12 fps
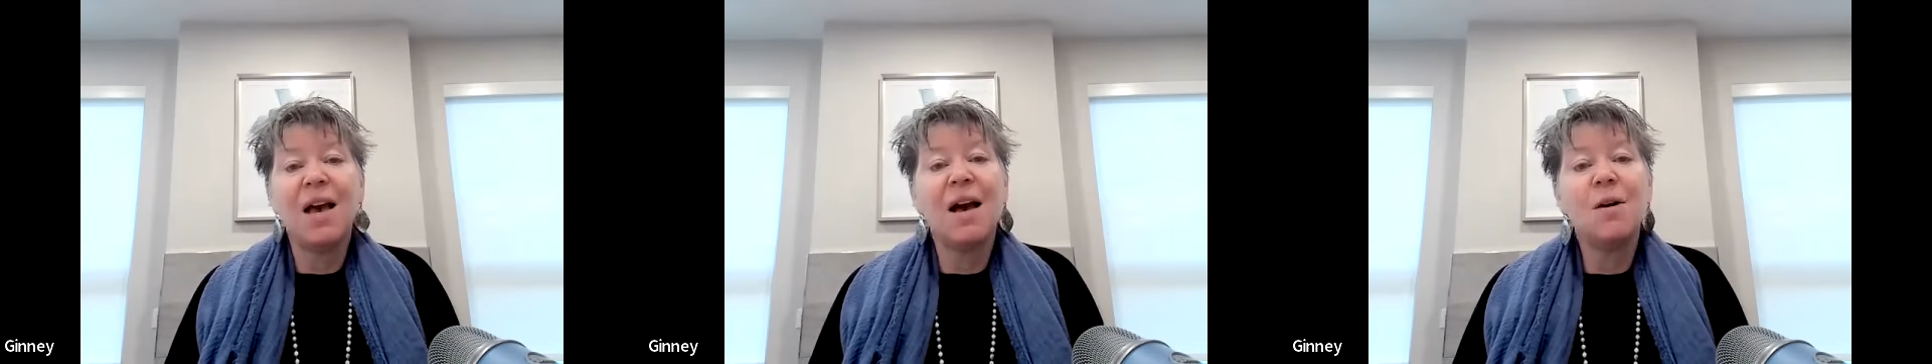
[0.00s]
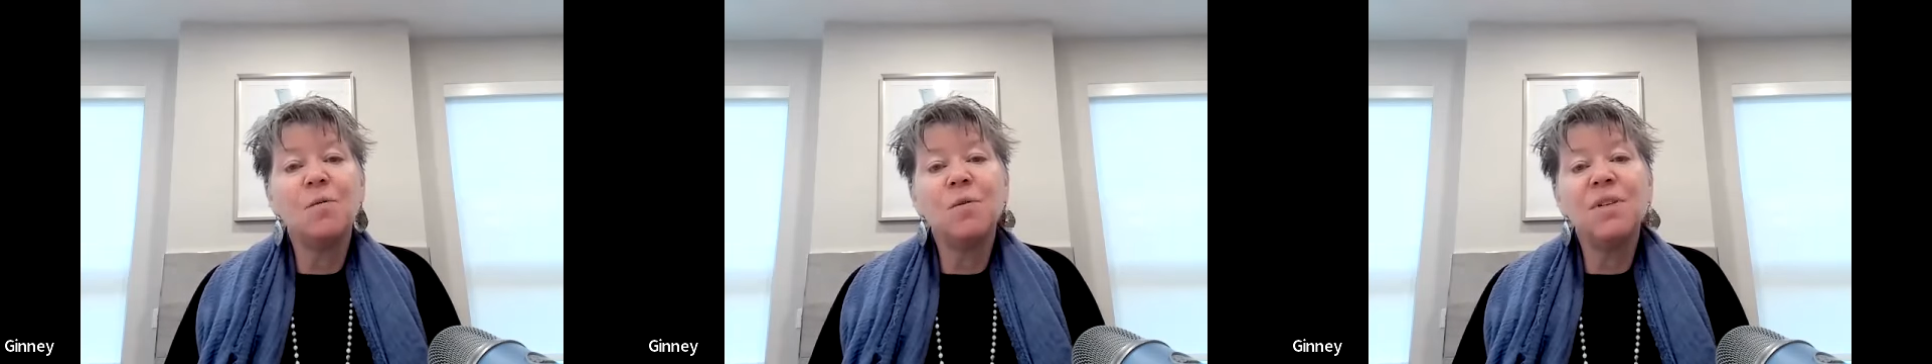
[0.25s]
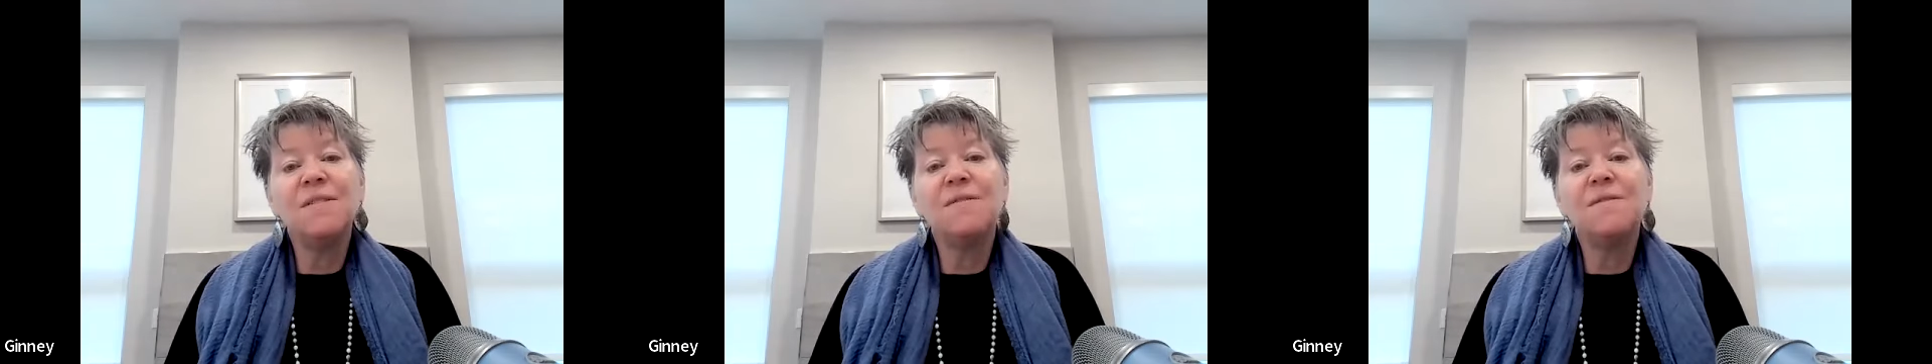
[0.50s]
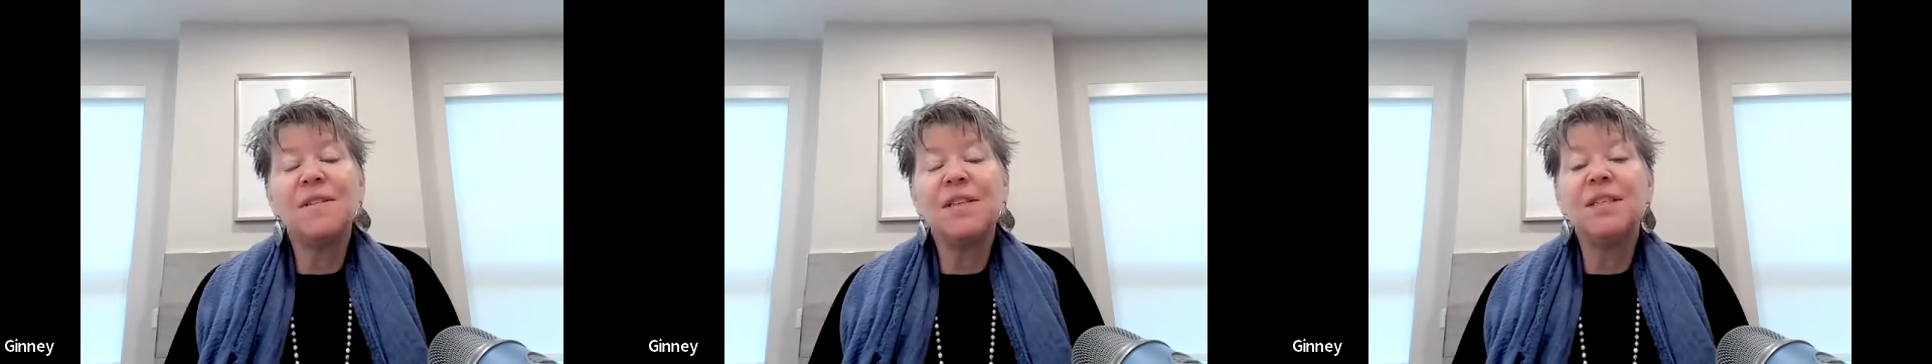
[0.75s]
How would it
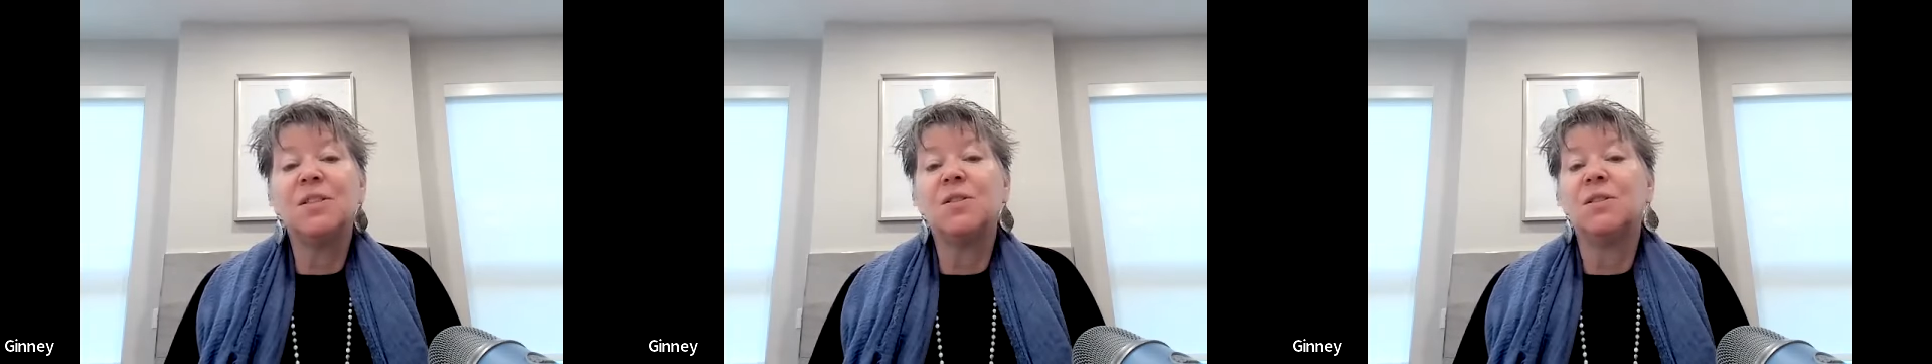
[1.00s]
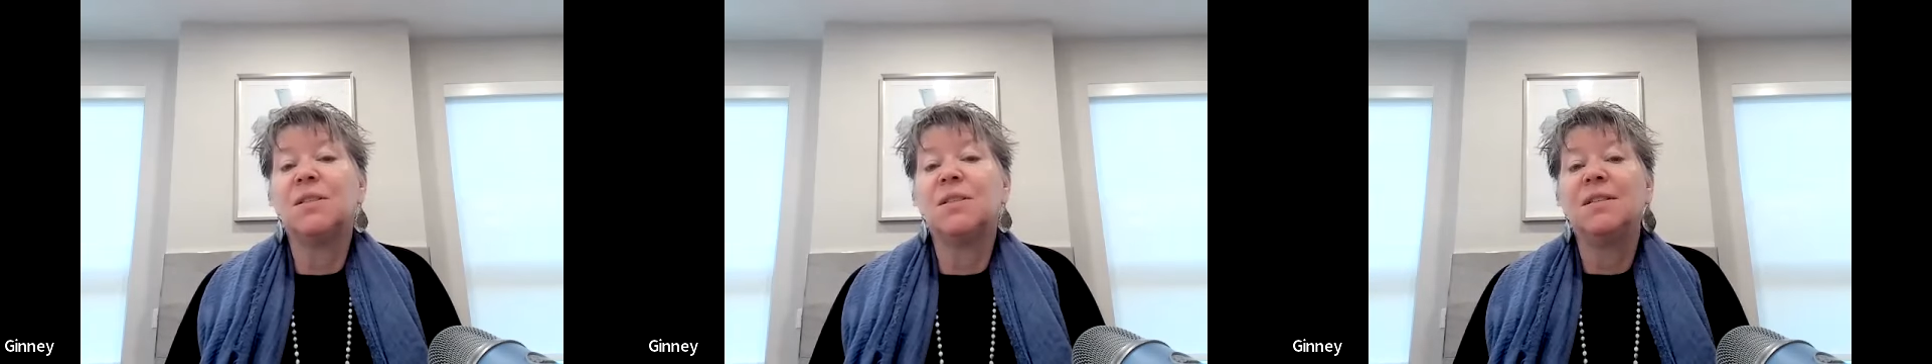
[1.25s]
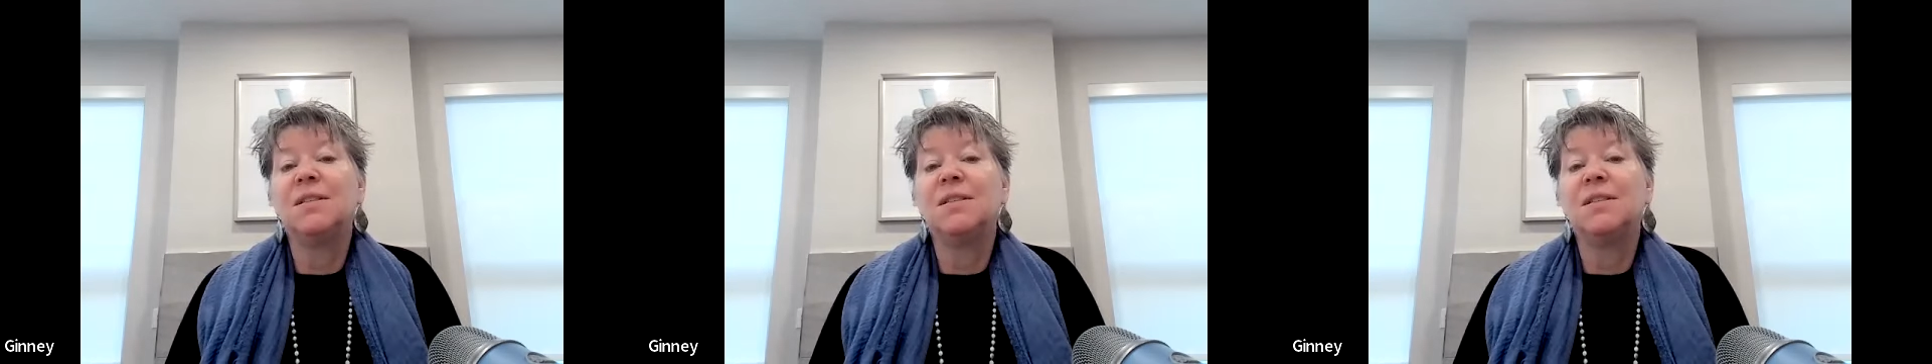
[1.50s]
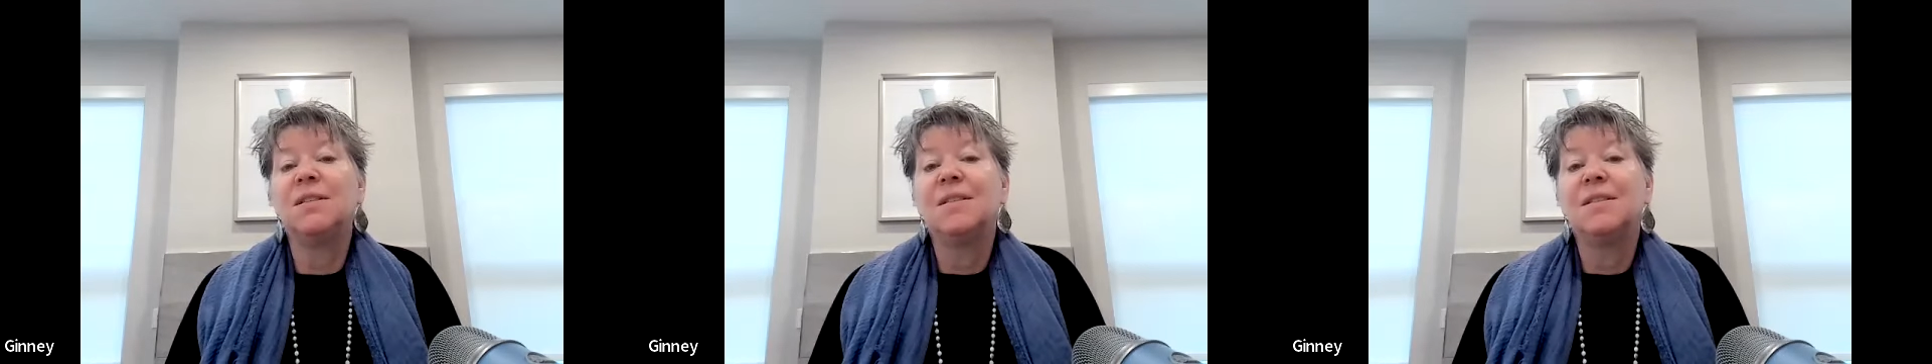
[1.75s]
feel
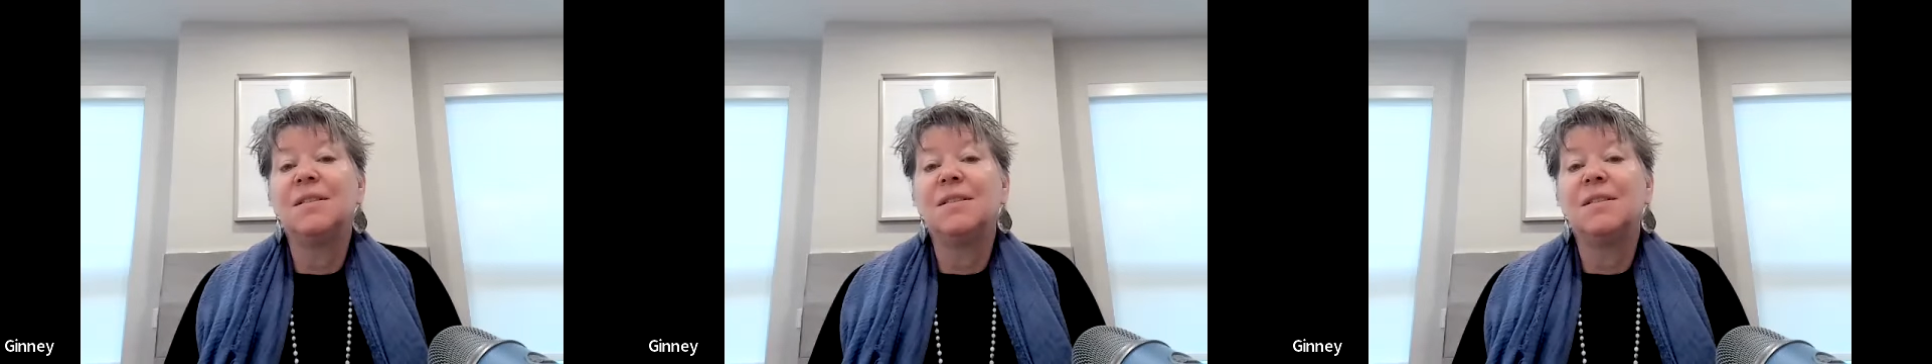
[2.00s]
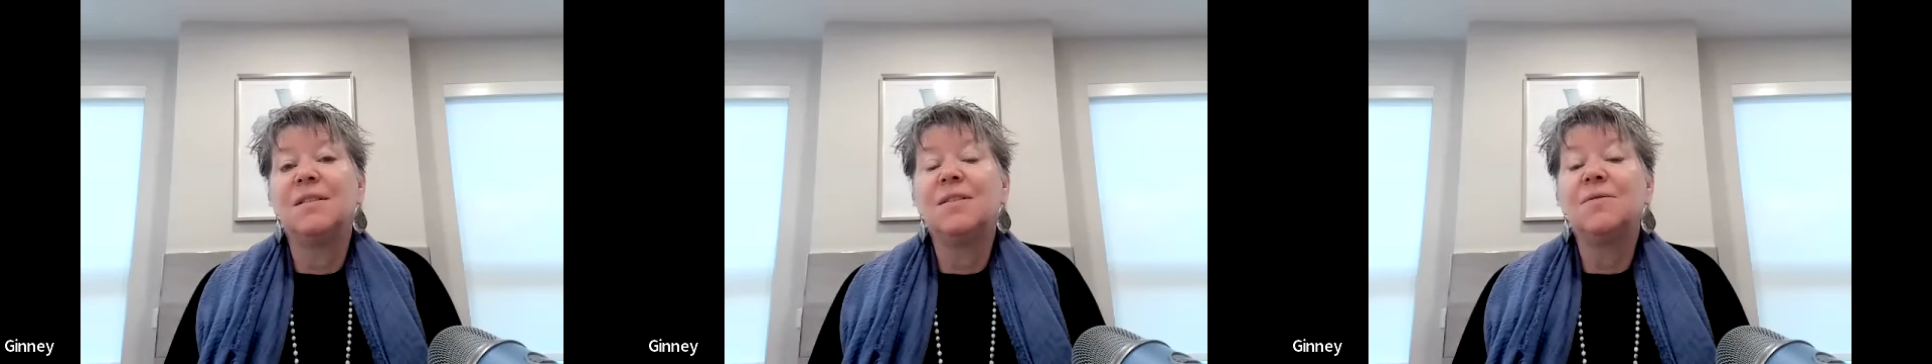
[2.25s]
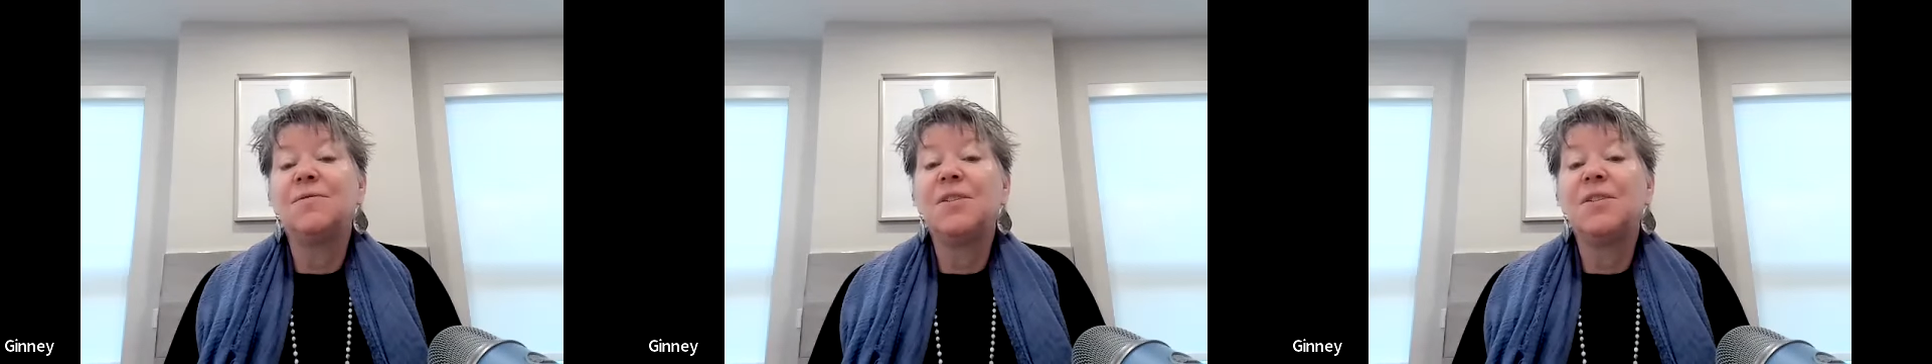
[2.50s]
to